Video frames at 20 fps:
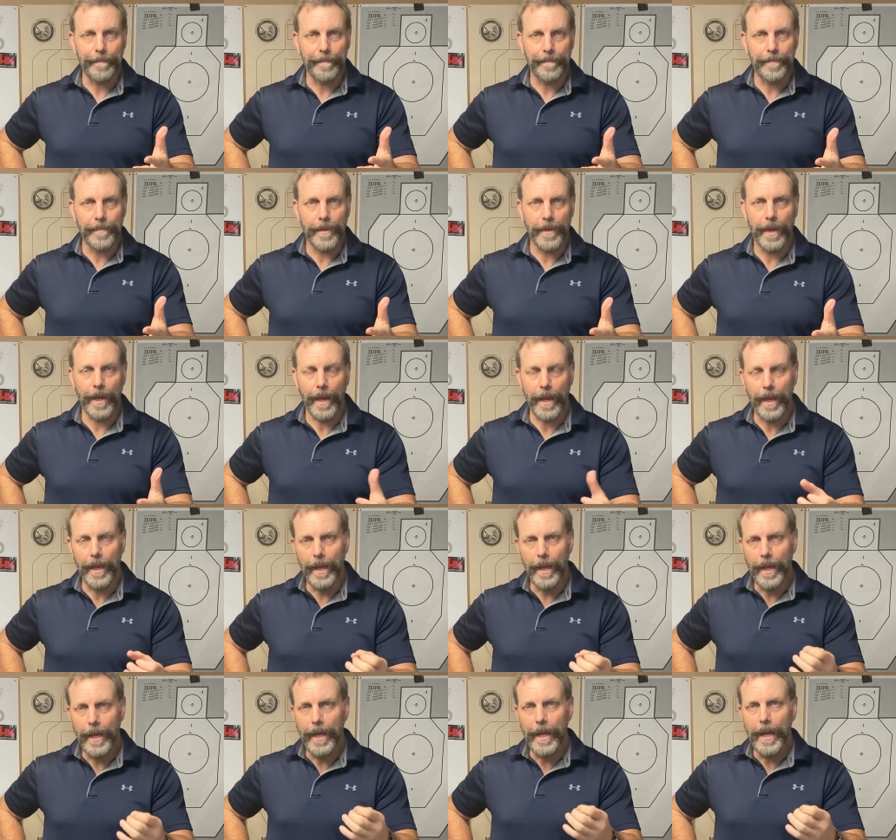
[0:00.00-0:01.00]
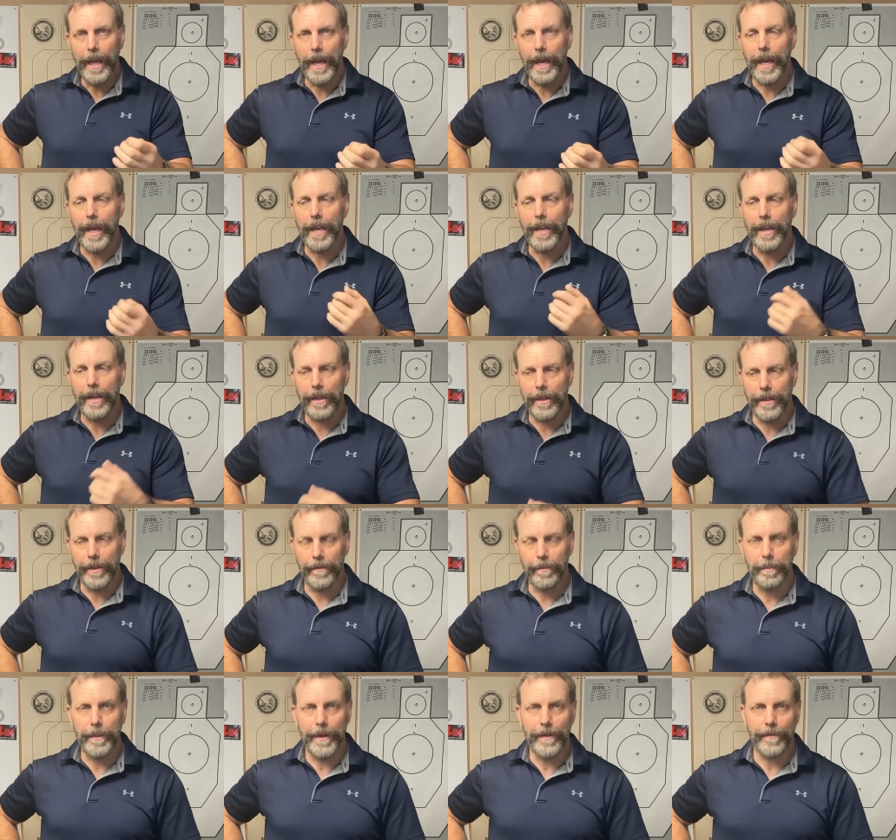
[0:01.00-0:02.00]
Okay? And this
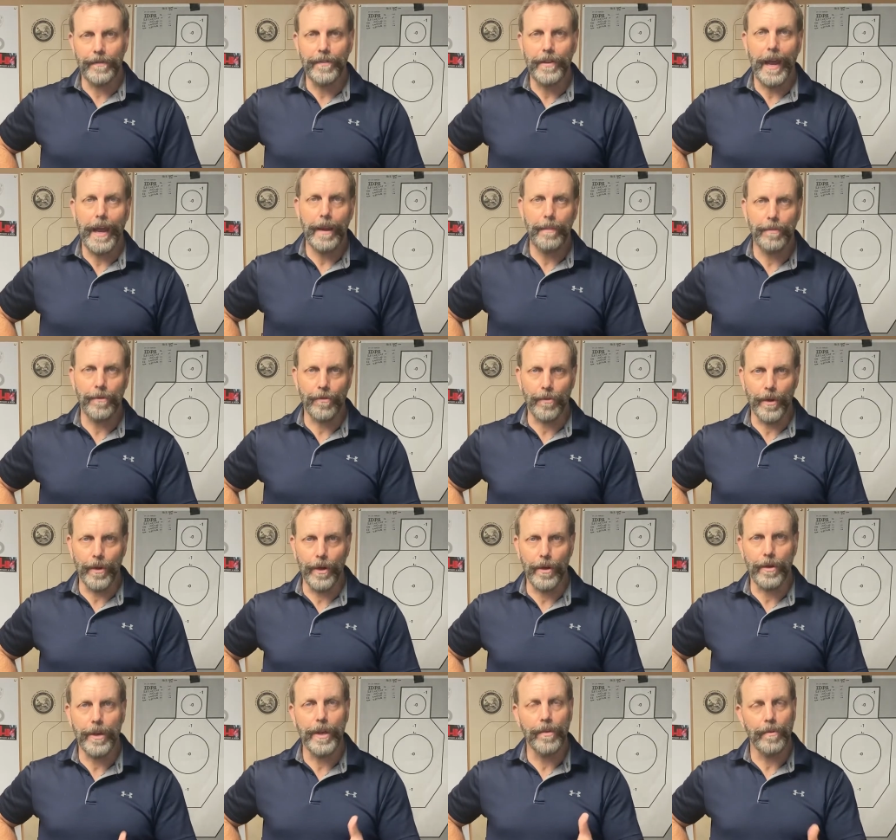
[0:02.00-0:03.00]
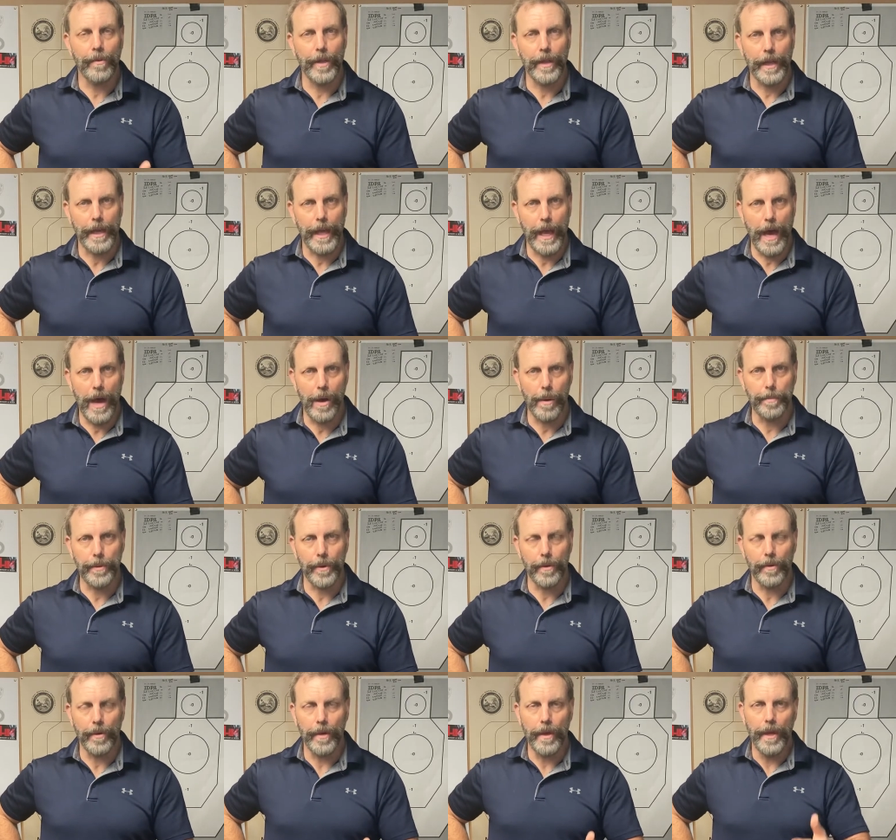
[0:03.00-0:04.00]
bit of tape drill can really help you.
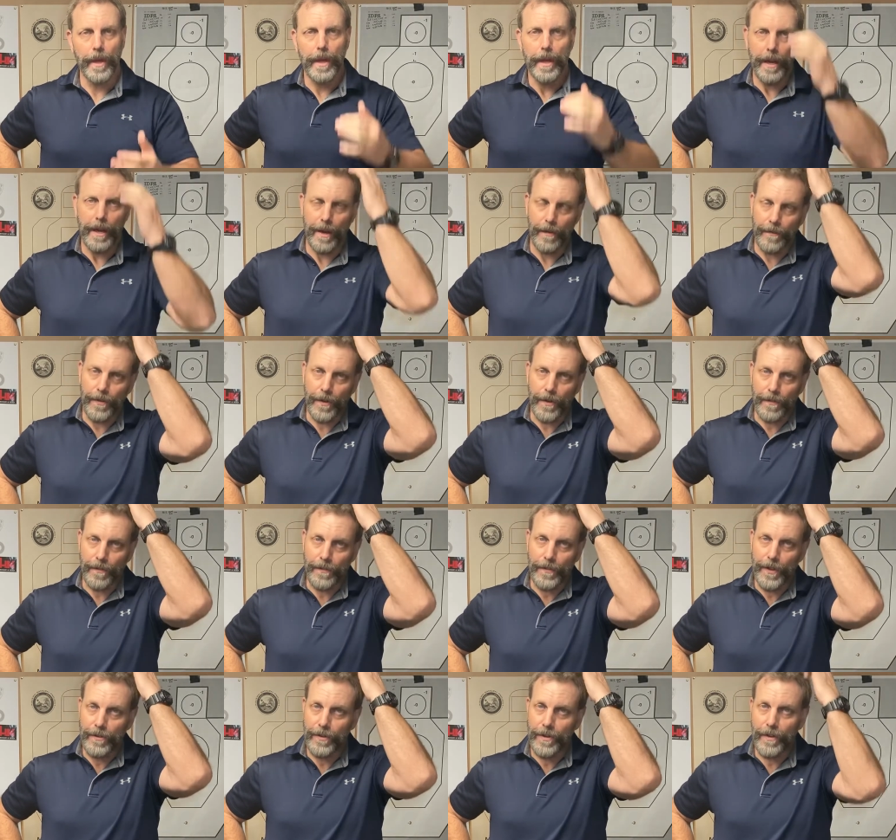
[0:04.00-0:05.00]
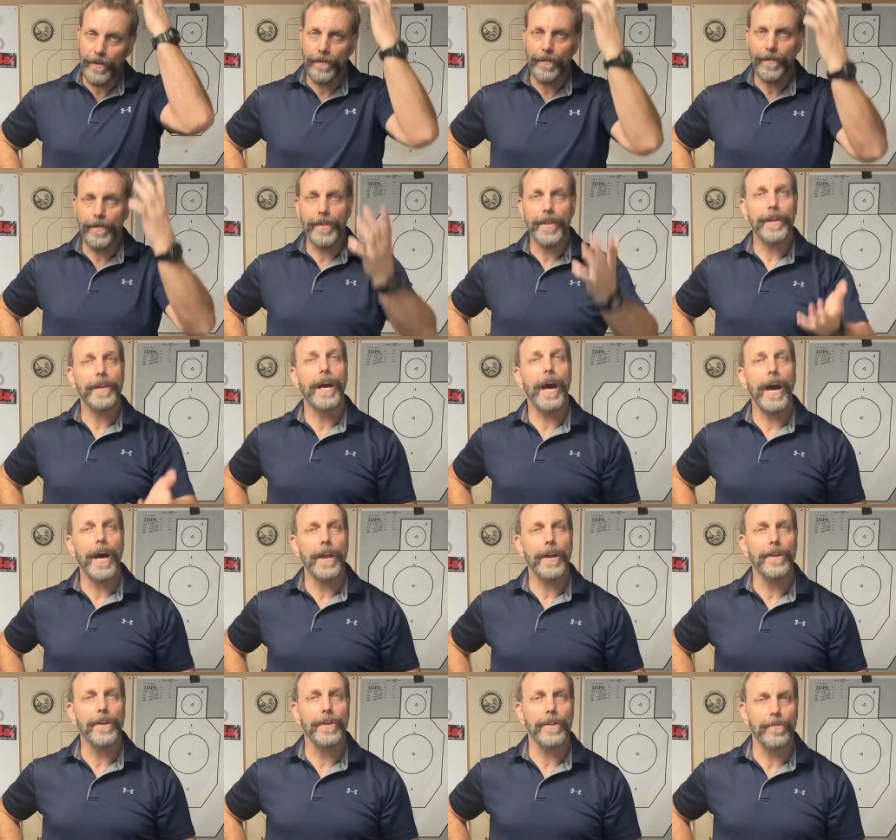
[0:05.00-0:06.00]
Now, if you're fishing for the dot
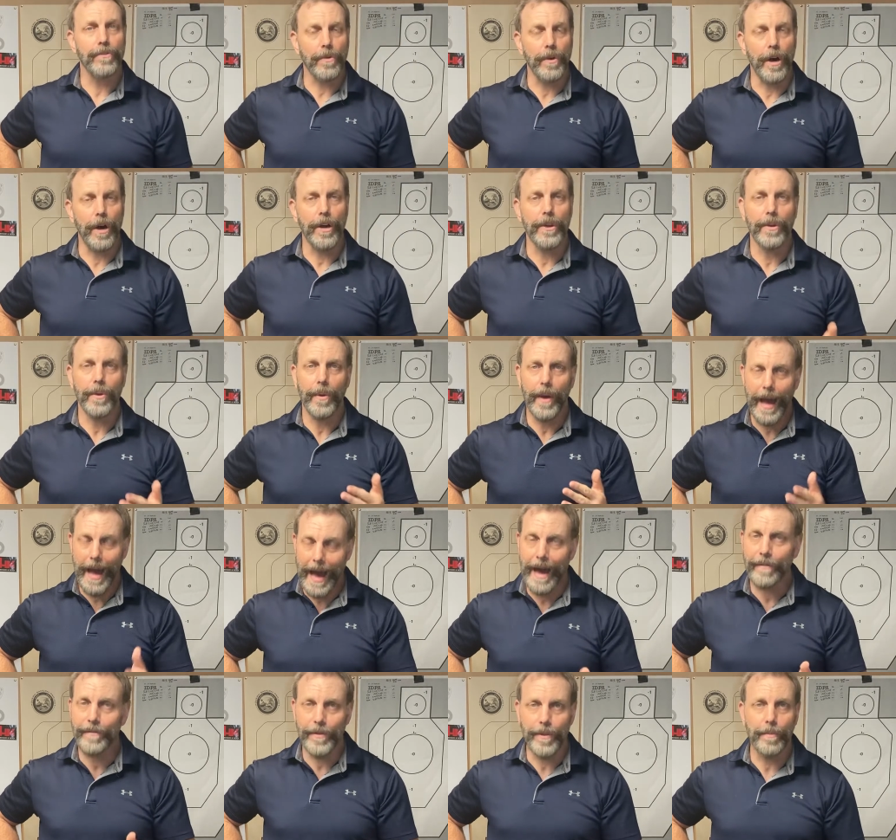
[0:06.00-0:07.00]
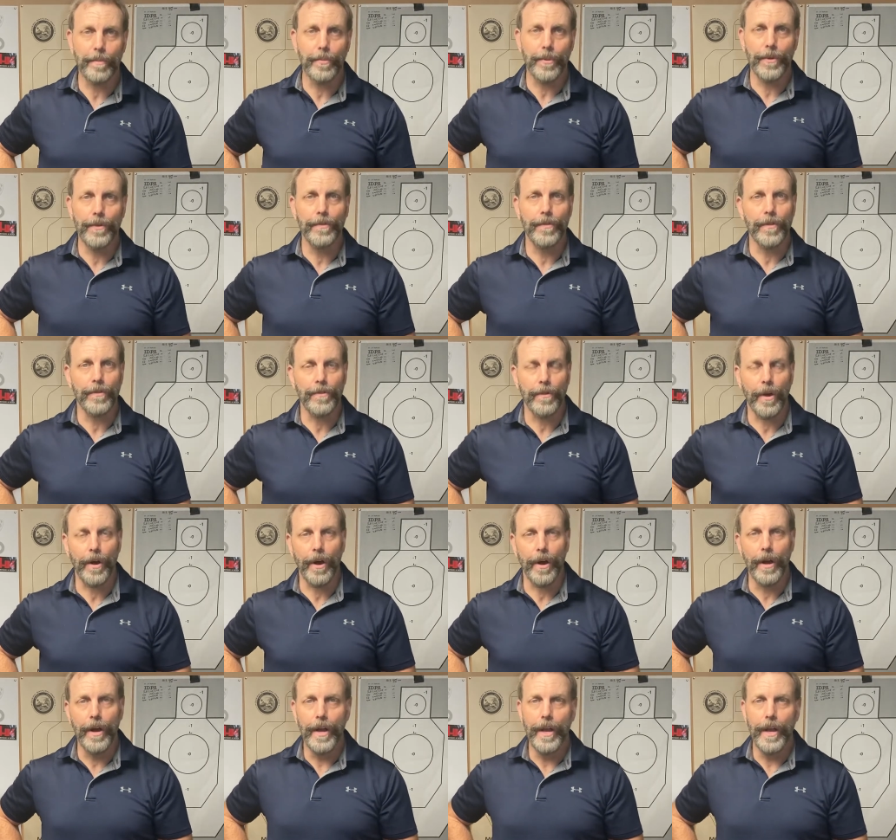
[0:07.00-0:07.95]
on the draw, you have to improve your draw.